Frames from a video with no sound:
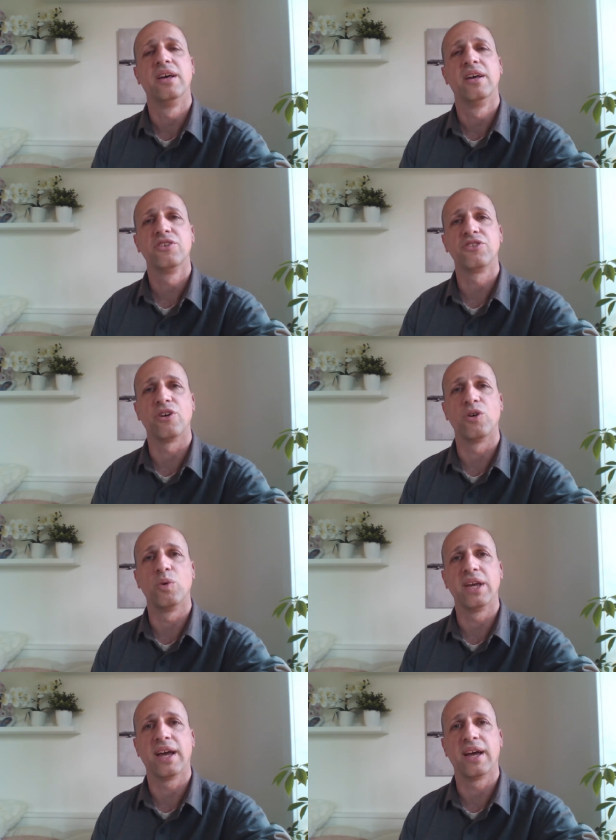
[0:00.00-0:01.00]
So
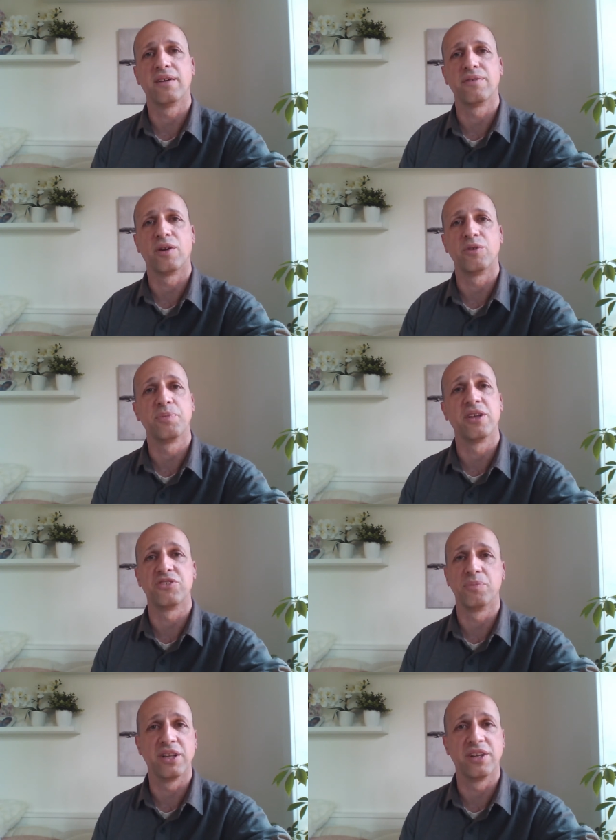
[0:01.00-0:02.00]
we have a
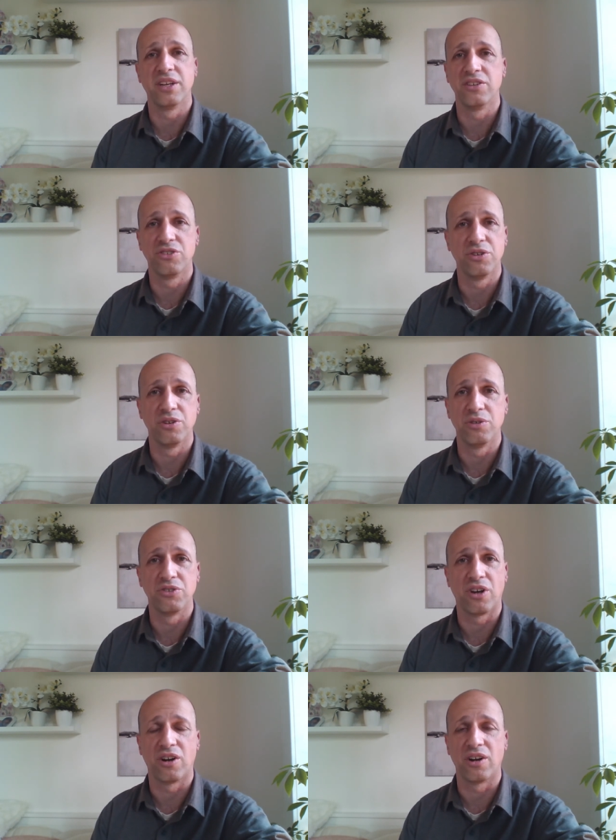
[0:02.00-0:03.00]
responsibility to
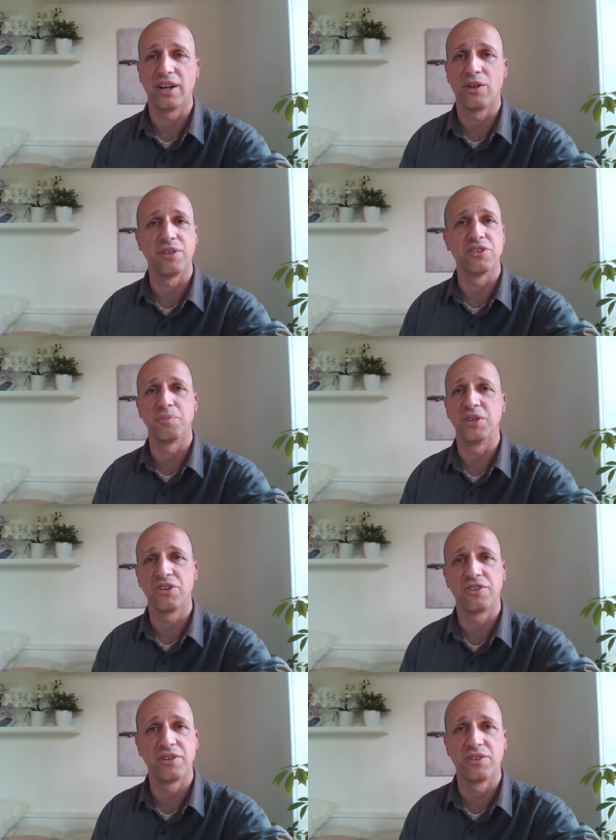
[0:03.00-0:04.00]
use our healthiest
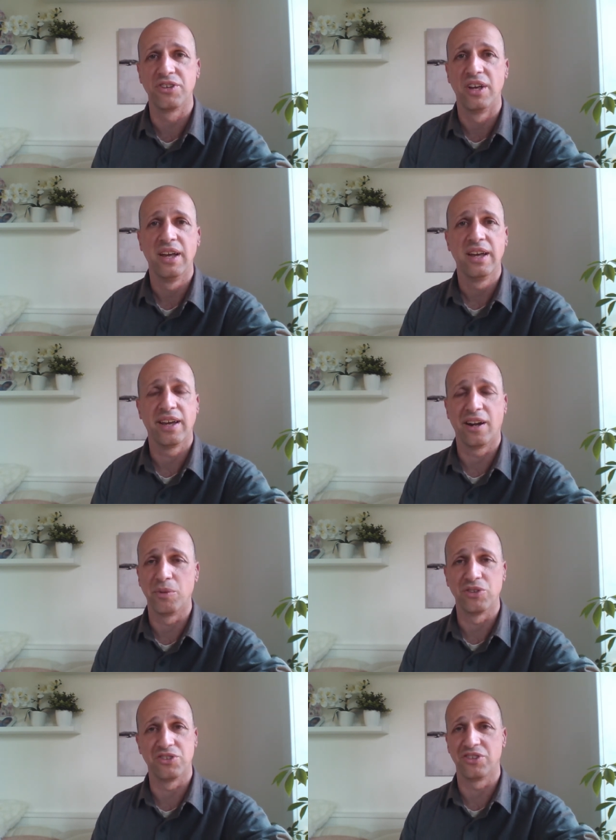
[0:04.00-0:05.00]
materials and our
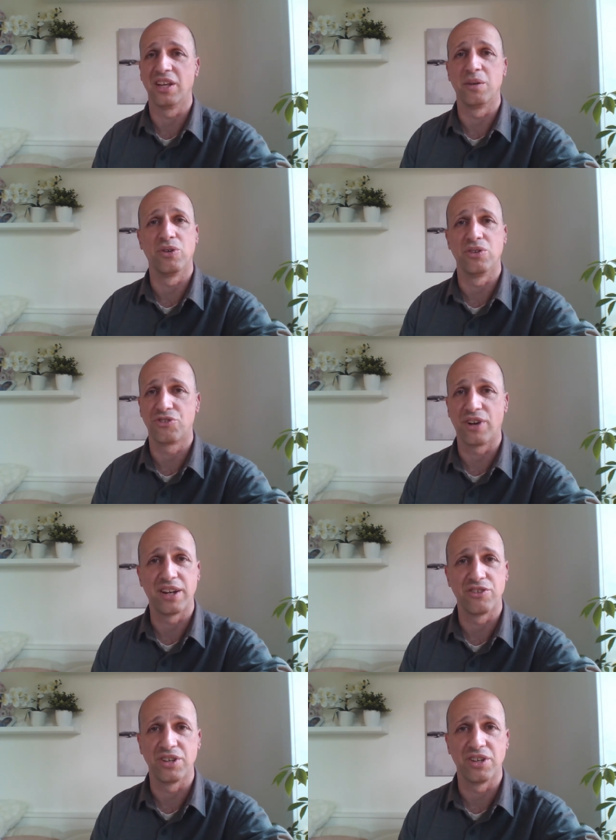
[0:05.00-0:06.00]
most sustainable
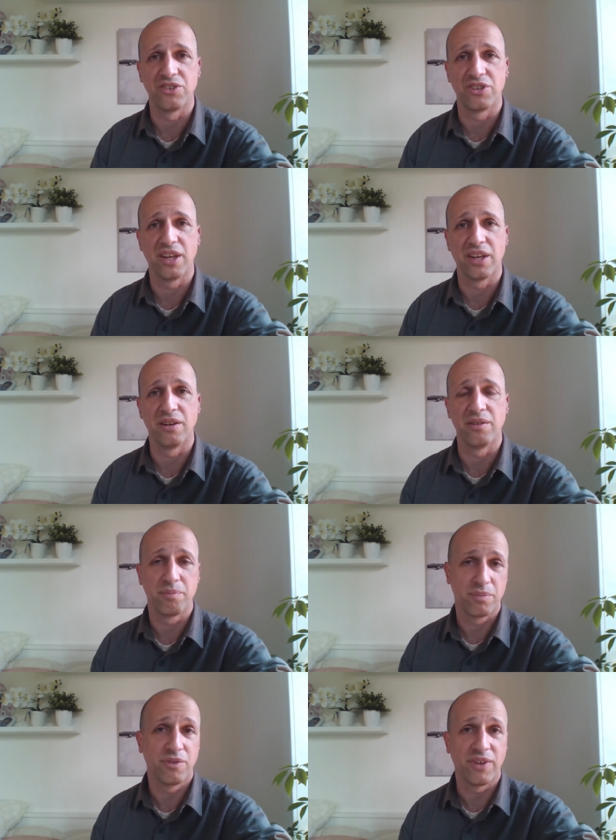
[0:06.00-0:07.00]
strategies in
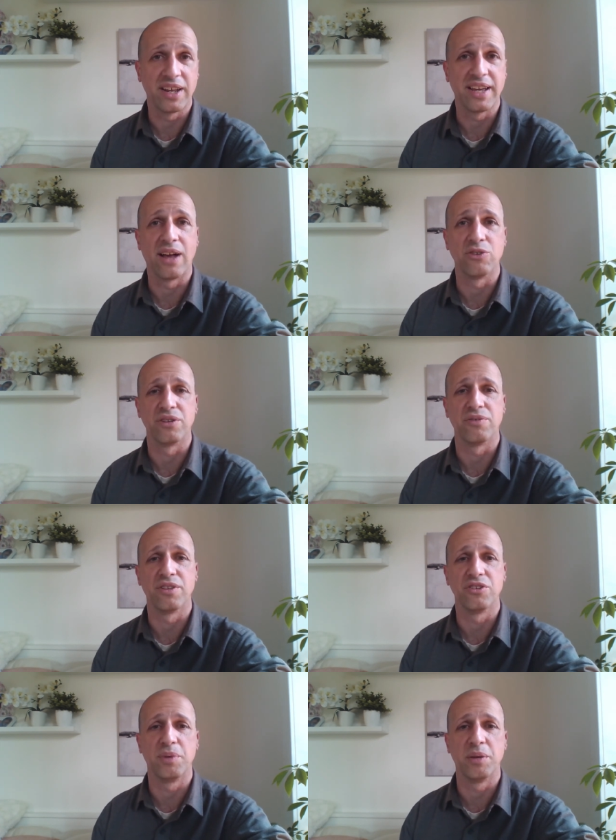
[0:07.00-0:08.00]
providing housing for
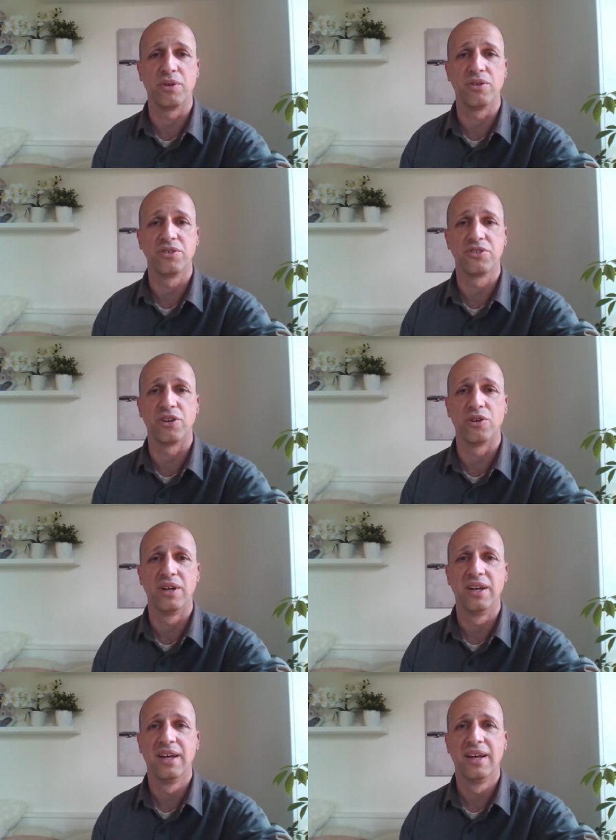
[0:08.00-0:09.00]
these people. So
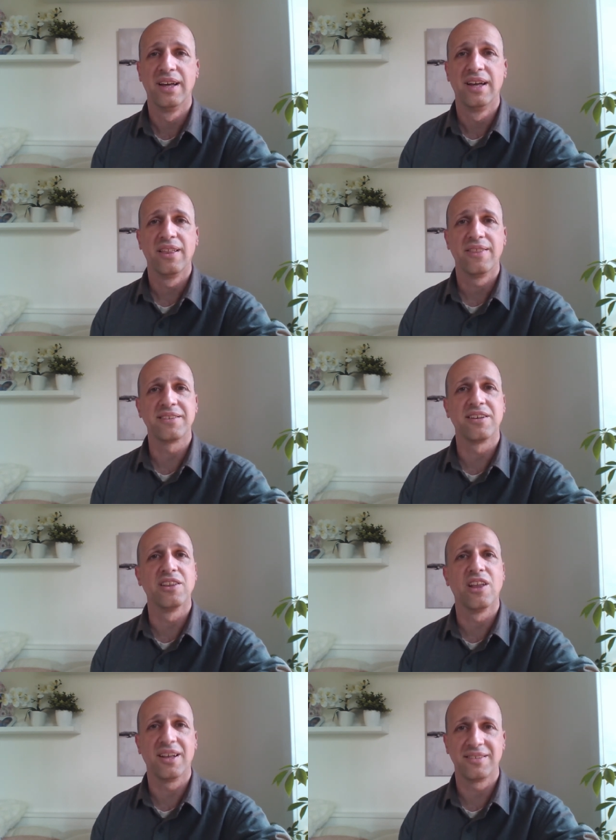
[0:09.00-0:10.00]
that's a
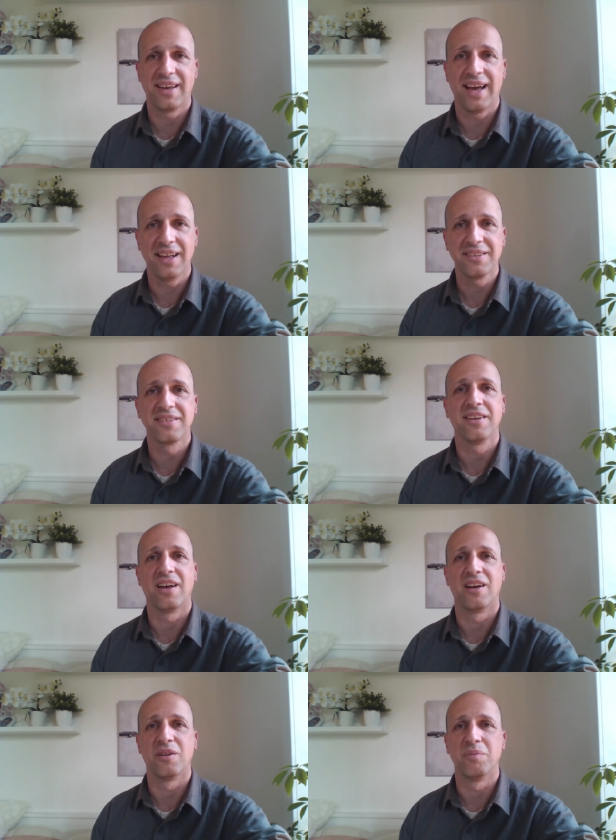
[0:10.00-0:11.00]
lot to ask.
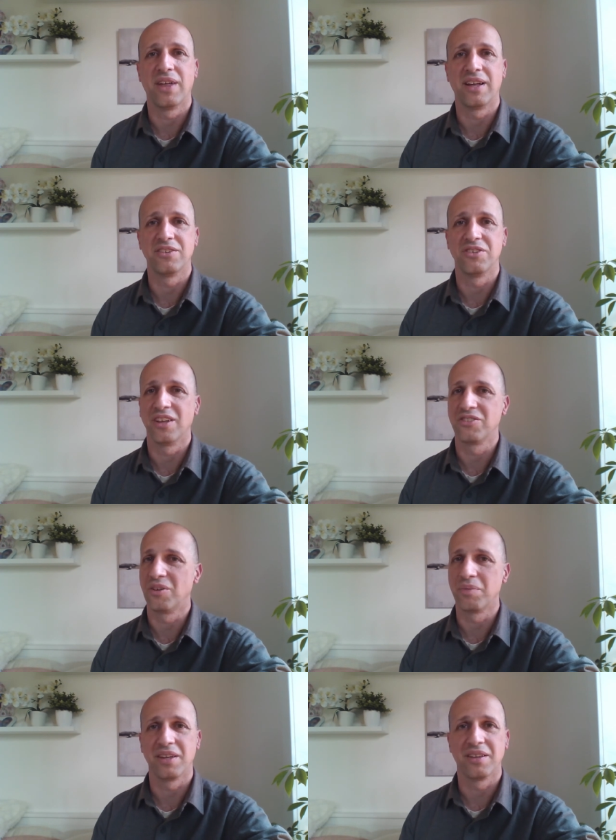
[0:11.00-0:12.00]
Um, that is not
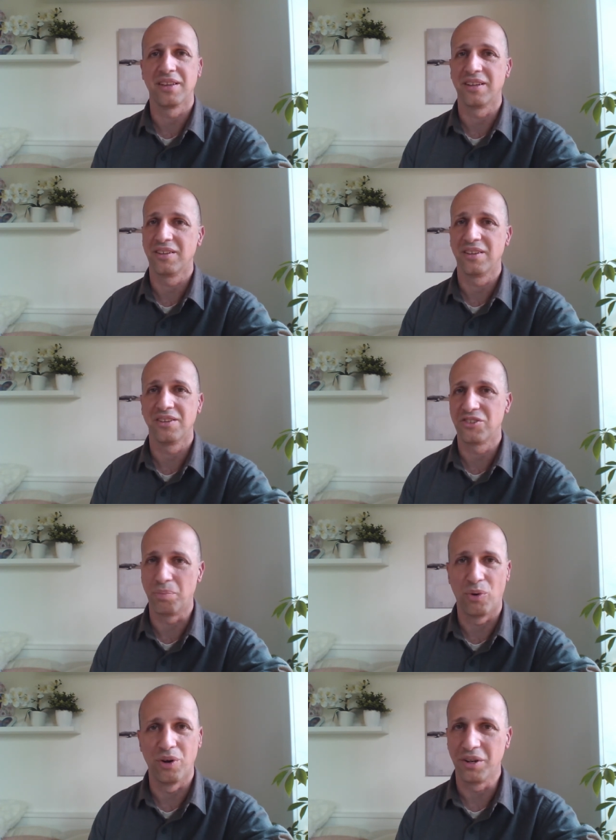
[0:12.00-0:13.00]
something that is
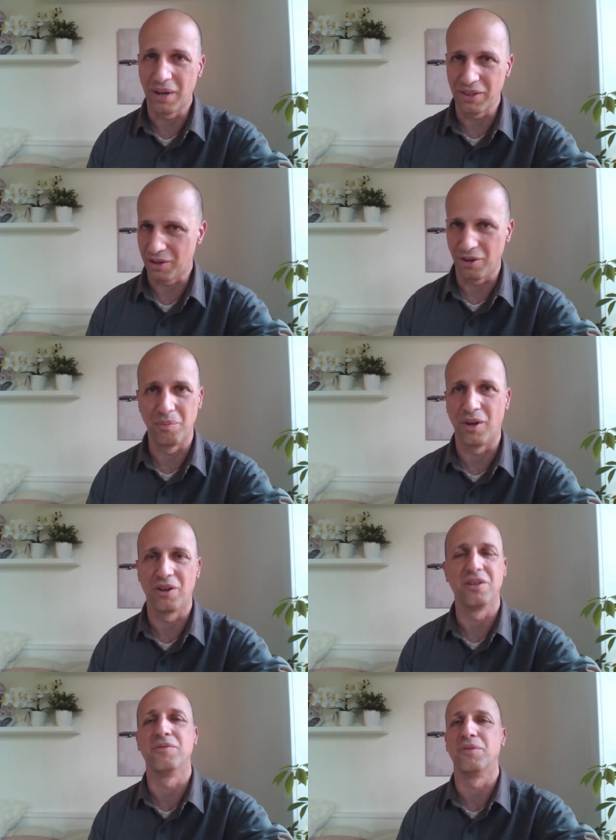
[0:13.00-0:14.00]
supported by the current
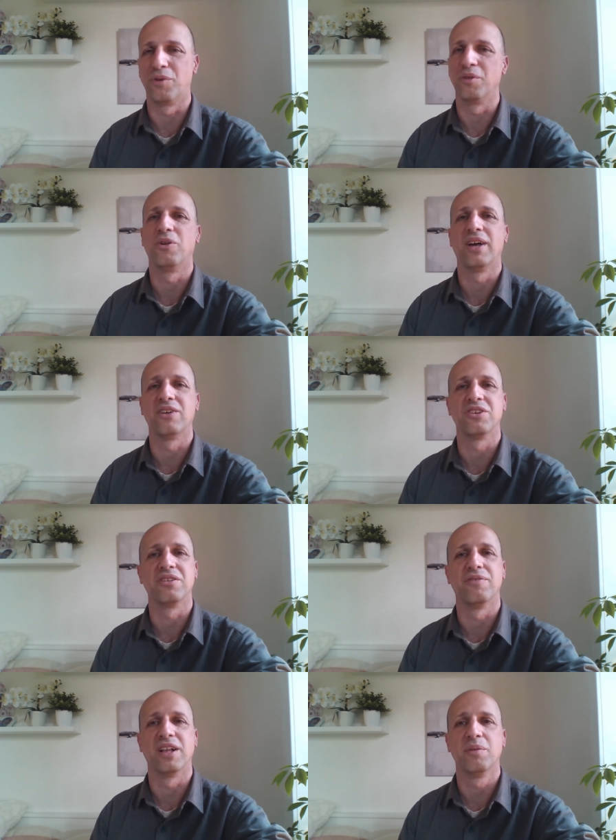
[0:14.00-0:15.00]
model of affordable housing
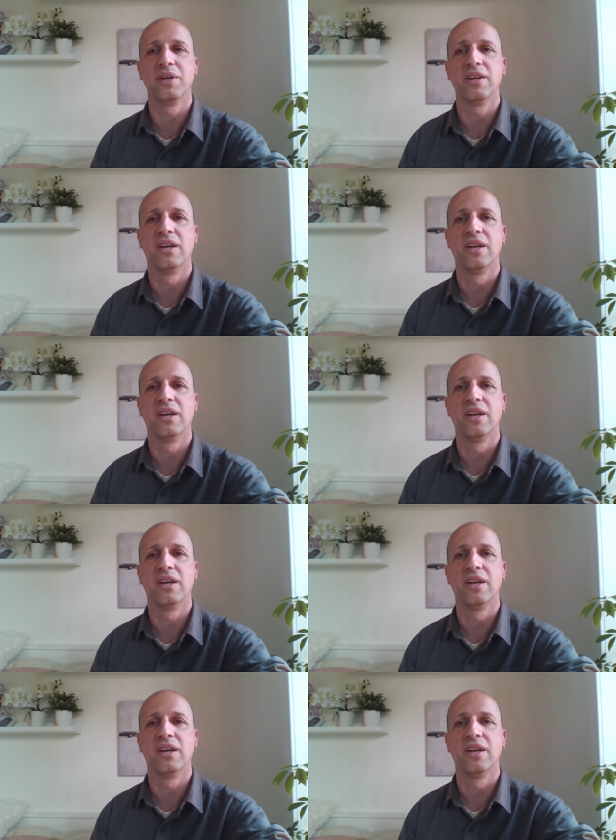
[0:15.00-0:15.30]
development.